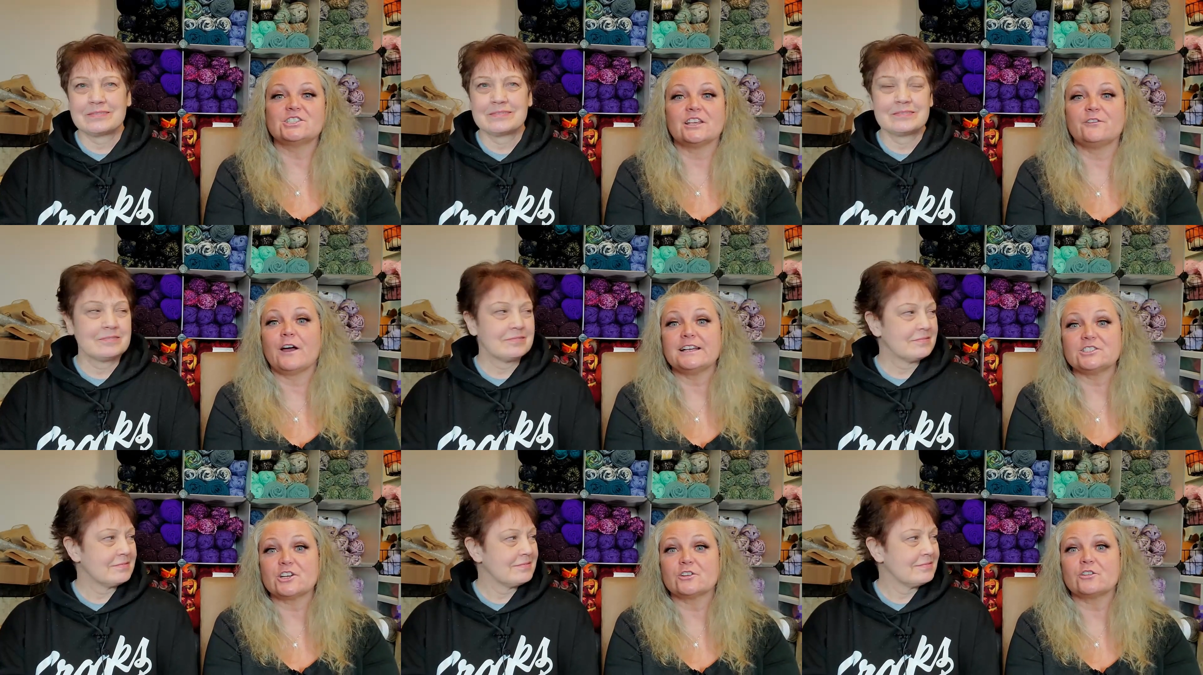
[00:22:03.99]
Speaker 1: if I
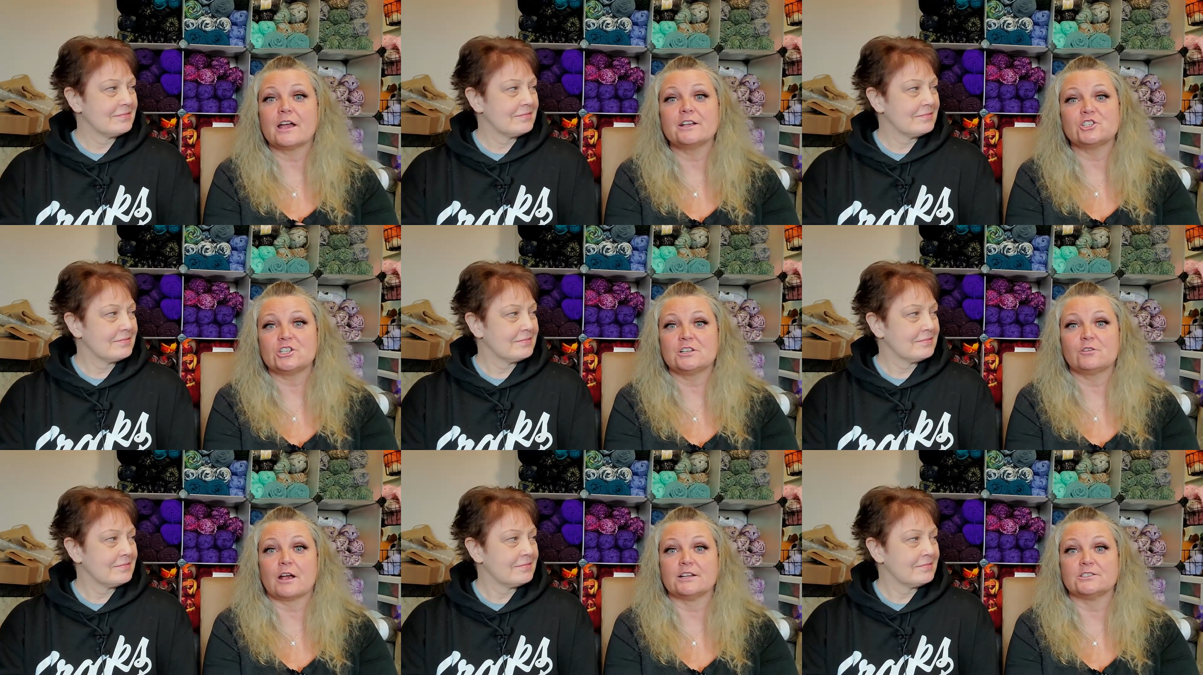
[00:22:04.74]
start crying, she
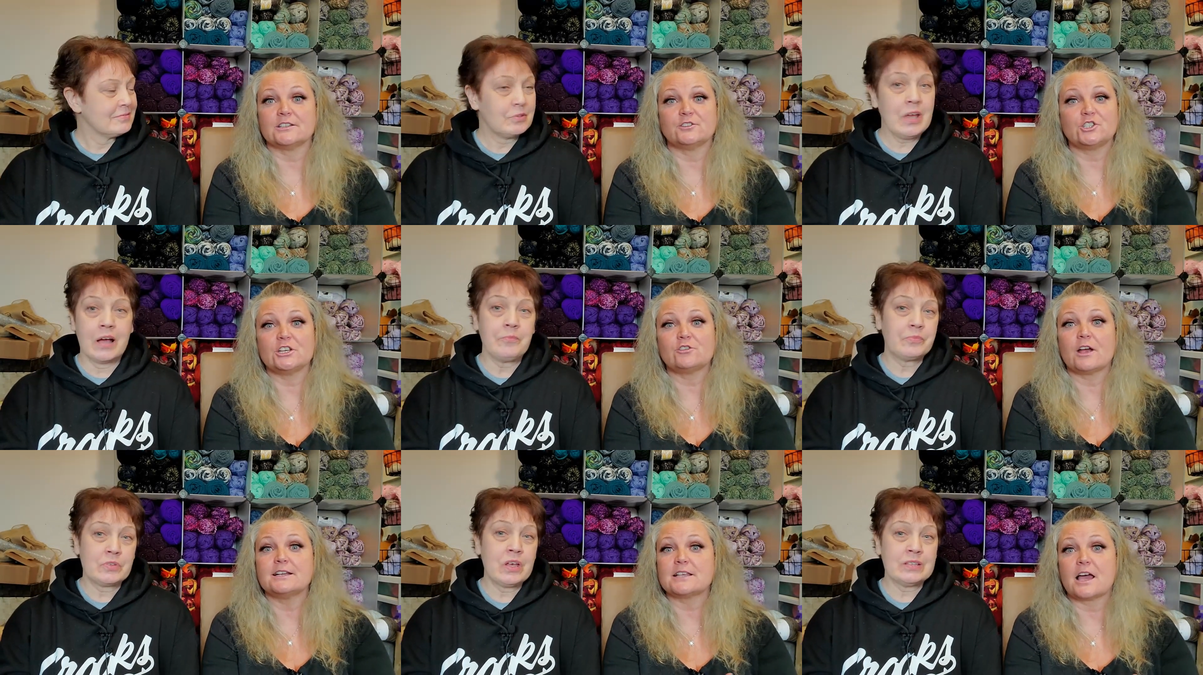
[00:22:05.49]
cries.
Speaker 2: If she
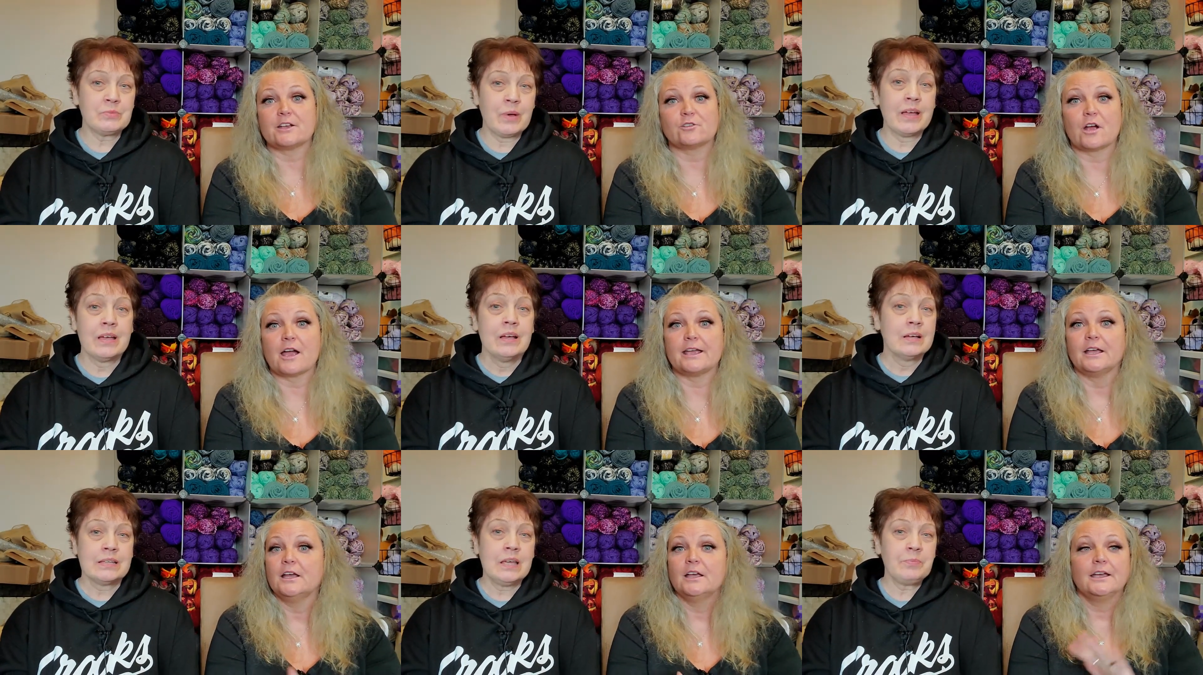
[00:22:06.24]
cries, so I cry.
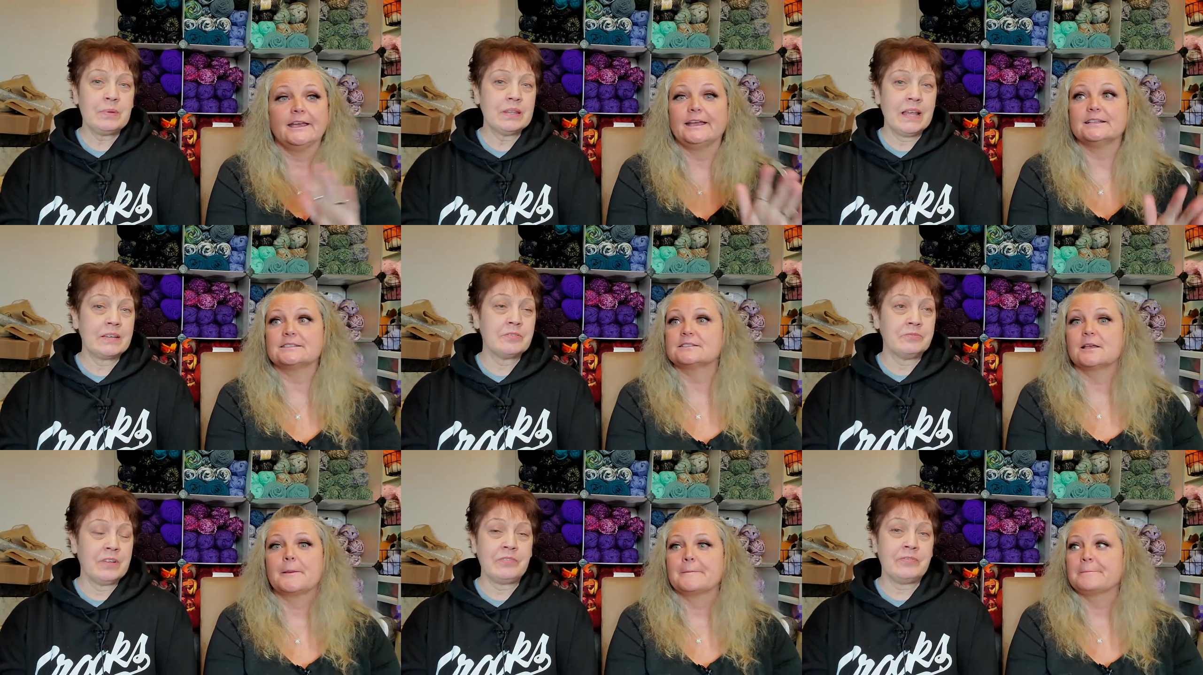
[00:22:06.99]
Keep it light
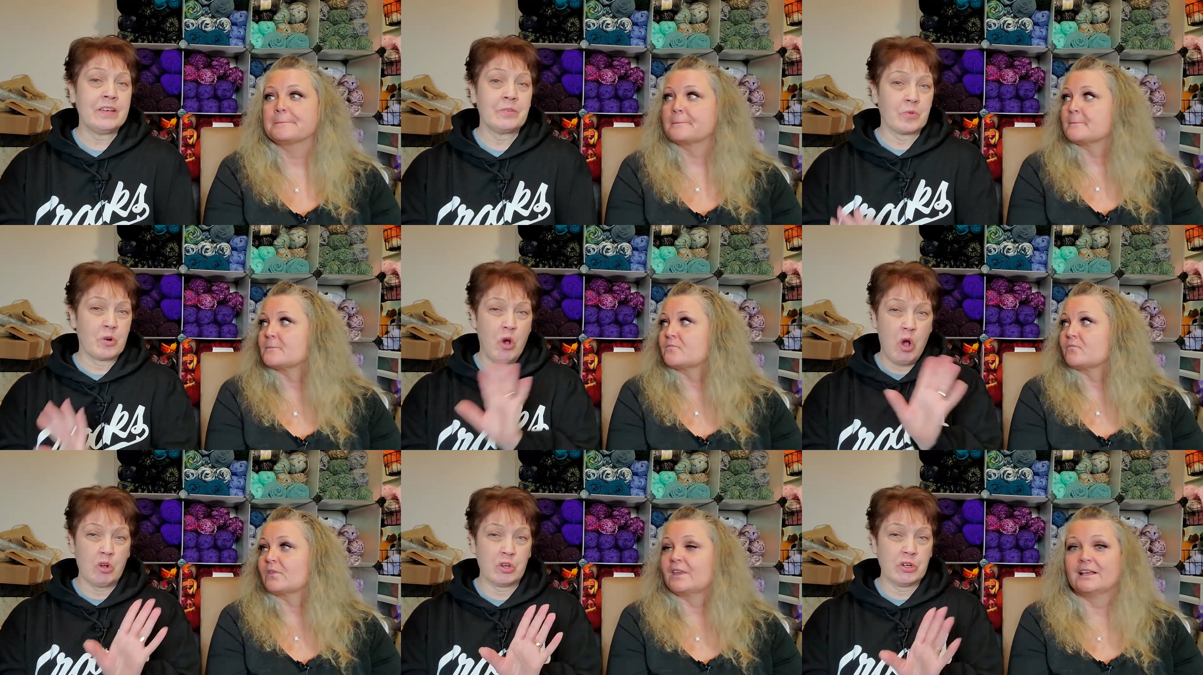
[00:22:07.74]
and fluffy and we're
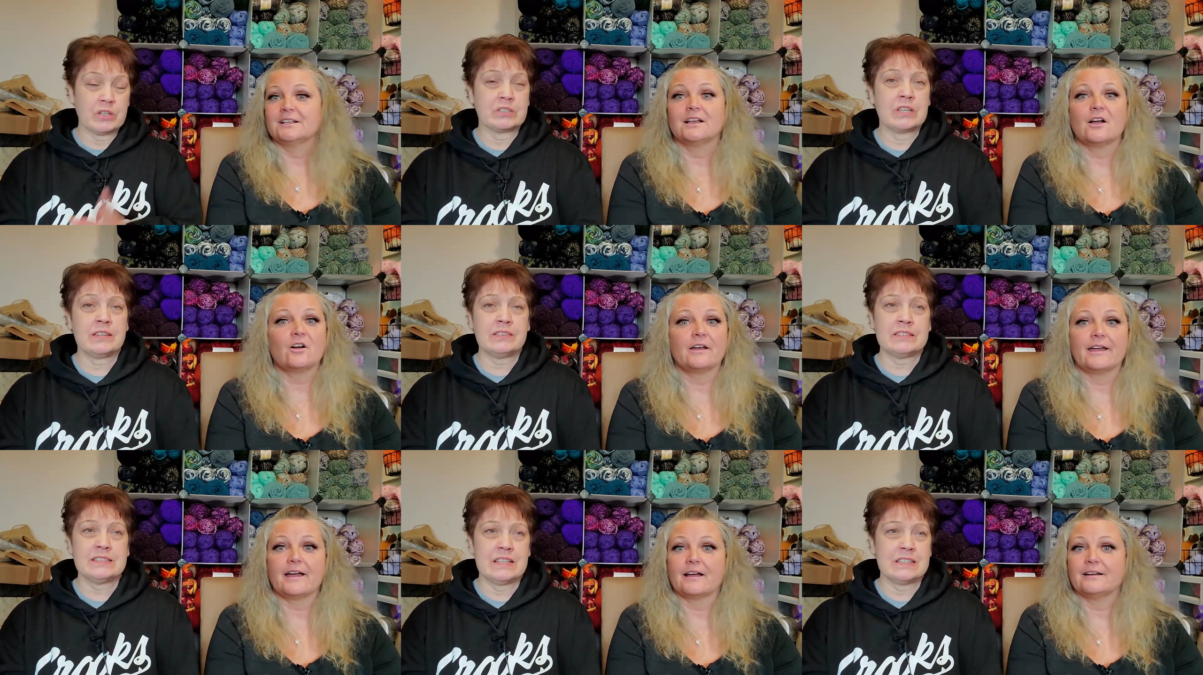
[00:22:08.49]
all good. Get
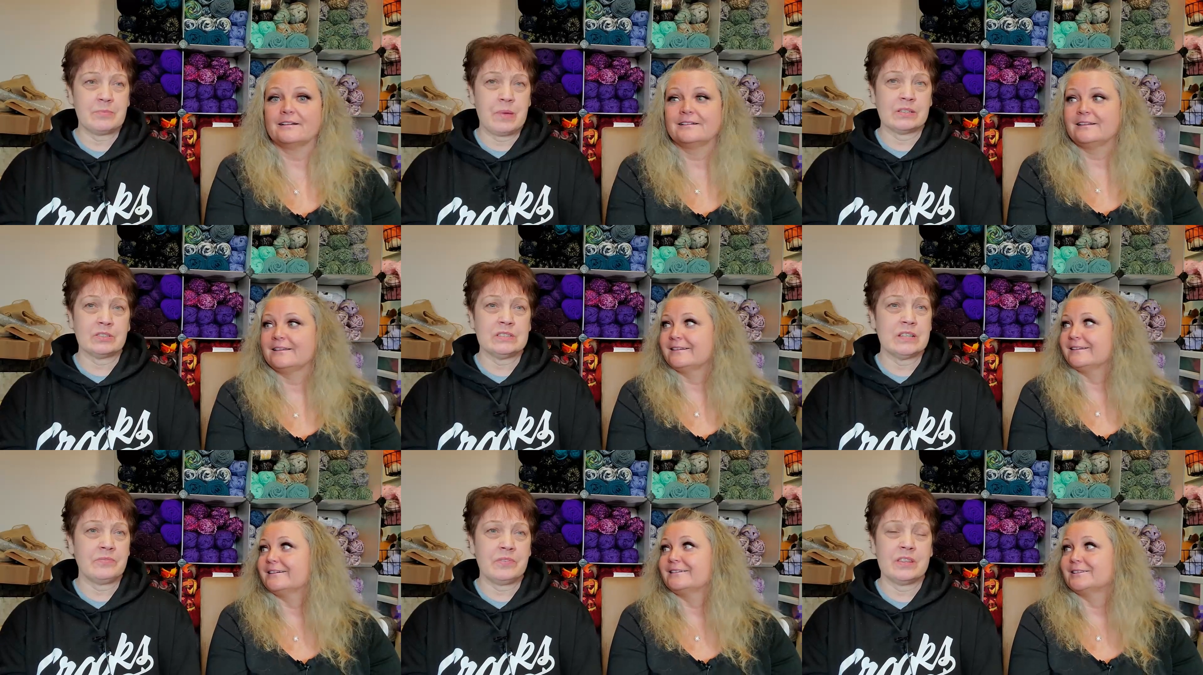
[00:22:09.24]
the sentimental
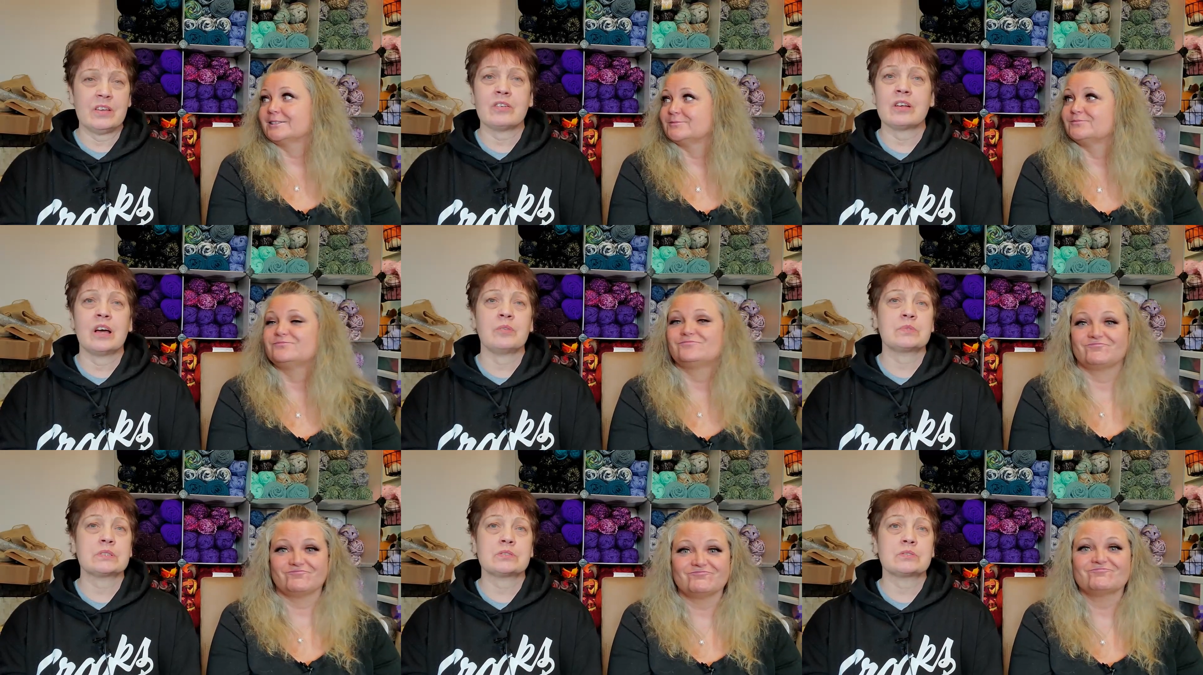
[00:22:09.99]
stuff in there and
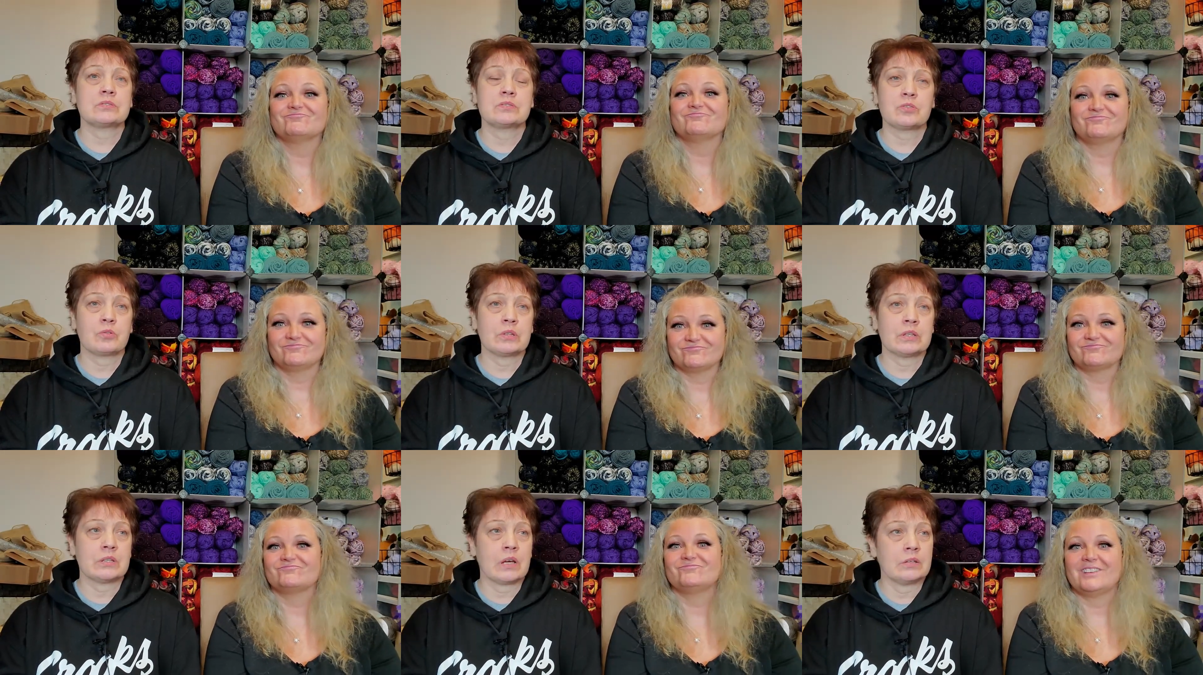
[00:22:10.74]
I'm just
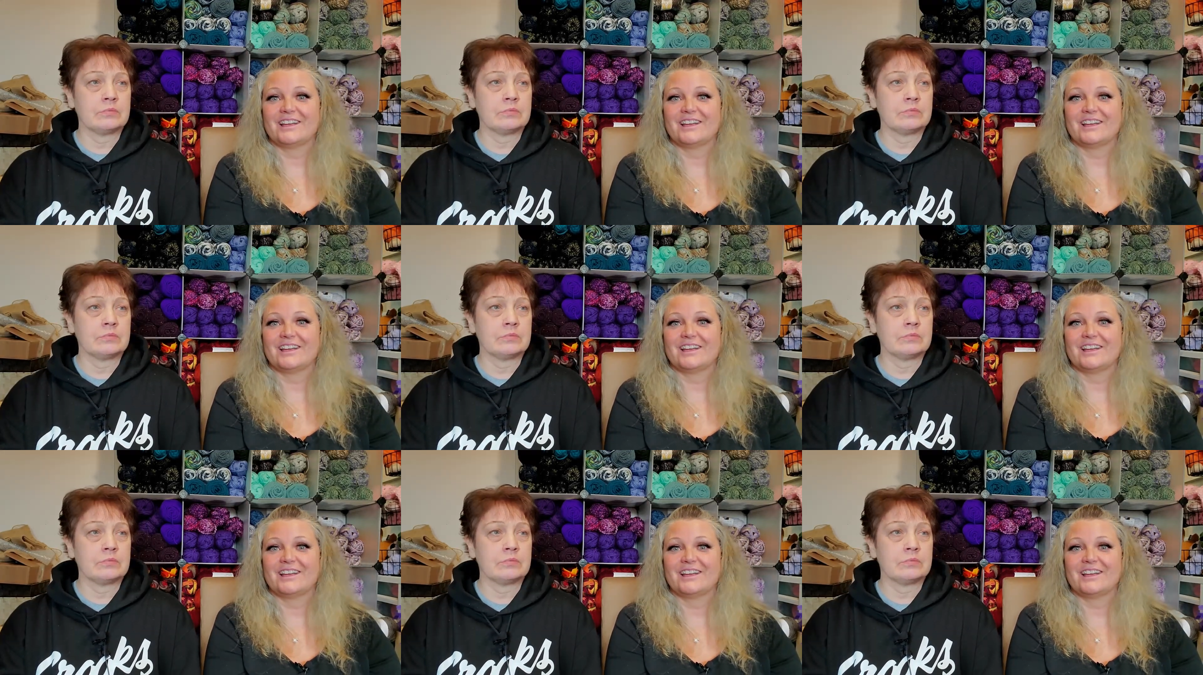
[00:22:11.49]
totally done.